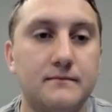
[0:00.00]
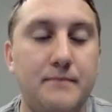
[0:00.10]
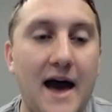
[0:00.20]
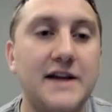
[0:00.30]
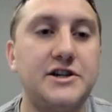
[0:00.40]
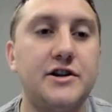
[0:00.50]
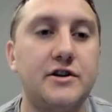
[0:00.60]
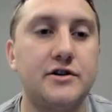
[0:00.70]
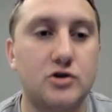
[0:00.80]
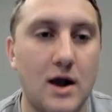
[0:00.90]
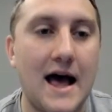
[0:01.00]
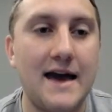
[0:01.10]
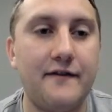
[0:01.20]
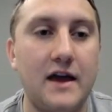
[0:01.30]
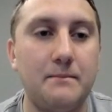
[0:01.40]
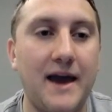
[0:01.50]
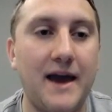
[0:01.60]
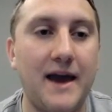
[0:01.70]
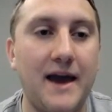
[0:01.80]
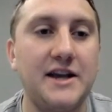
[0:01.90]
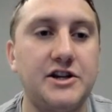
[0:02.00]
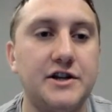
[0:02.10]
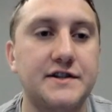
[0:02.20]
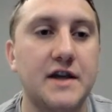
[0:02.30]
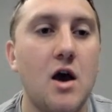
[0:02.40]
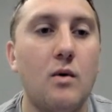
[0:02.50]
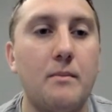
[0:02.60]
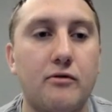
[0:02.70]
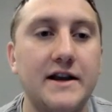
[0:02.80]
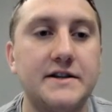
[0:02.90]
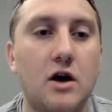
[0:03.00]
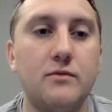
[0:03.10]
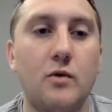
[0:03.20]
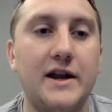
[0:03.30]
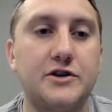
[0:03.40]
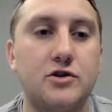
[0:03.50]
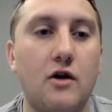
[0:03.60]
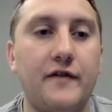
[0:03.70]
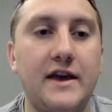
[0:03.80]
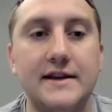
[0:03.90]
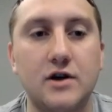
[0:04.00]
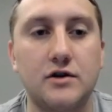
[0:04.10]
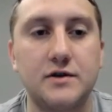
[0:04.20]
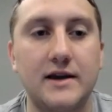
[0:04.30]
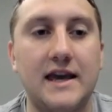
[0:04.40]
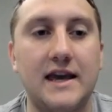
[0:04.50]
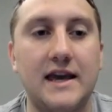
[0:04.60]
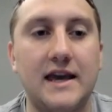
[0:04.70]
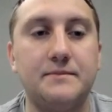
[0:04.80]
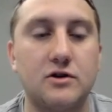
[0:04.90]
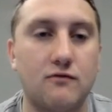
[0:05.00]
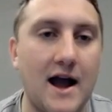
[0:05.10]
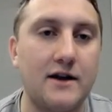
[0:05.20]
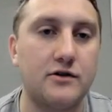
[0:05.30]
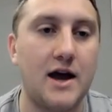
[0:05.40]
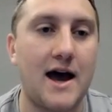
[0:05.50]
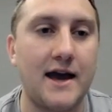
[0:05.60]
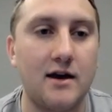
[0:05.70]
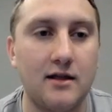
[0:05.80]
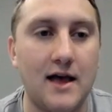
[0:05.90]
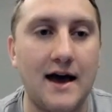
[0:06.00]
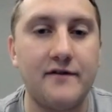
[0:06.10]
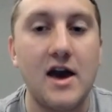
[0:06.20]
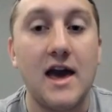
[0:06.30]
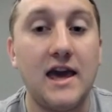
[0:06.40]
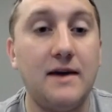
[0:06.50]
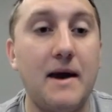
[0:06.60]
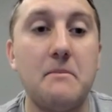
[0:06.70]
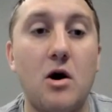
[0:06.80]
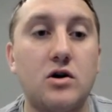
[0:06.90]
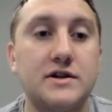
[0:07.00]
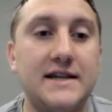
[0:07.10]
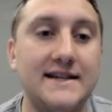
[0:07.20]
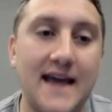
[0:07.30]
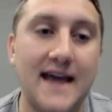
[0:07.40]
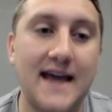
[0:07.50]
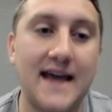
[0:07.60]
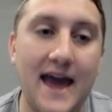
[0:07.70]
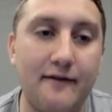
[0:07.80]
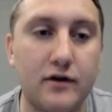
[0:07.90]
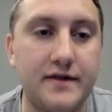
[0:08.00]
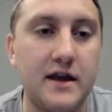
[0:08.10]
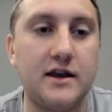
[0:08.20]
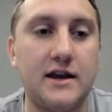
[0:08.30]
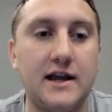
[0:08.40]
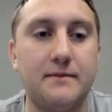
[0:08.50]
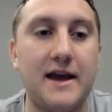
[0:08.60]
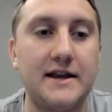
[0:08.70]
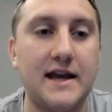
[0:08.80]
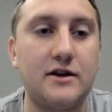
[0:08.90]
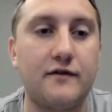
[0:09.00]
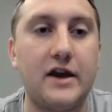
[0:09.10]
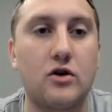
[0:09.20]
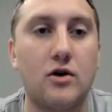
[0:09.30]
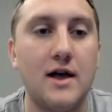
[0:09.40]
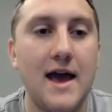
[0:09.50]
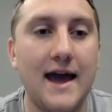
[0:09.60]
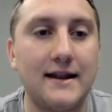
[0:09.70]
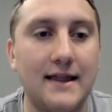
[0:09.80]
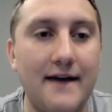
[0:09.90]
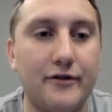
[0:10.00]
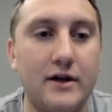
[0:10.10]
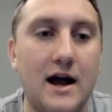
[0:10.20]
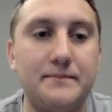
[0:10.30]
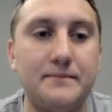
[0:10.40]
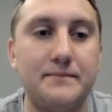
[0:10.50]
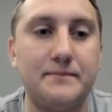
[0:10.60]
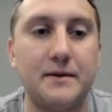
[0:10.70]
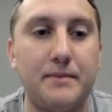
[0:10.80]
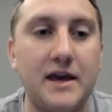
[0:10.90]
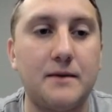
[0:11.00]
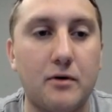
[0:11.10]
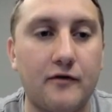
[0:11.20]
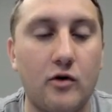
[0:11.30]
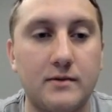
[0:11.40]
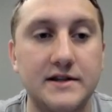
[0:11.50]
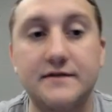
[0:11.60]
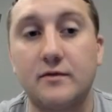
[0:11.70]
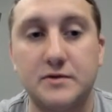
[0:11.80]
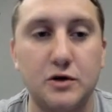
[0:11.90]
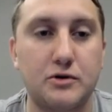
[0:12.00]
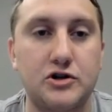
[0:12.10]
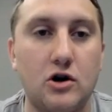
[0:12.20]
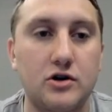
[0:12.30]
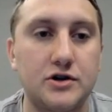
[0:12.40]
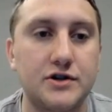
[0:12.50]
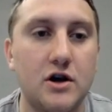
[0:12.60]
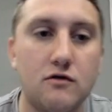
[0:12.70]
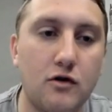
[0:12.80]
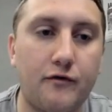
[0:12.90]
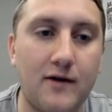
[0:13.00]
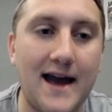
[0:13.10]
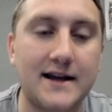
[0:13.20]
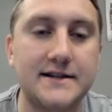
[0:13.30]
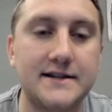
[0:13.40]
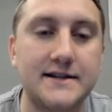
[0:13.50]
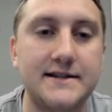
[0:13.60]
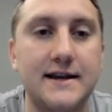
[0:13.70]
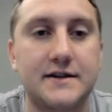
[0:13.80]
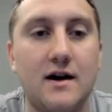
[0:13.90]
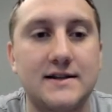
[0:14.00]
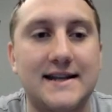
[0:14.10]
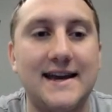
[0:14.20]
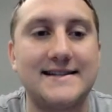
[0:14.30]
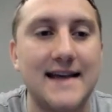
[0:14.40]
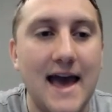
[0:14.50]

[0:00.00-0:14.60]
Passion, drive, and patience. What brings home the winning trophy is also what keeps your ride or die alive. eBay Motors has everything you need to maintain your vehicle and level it up to peak performance. From superchargers, roof racks, exhaust kits,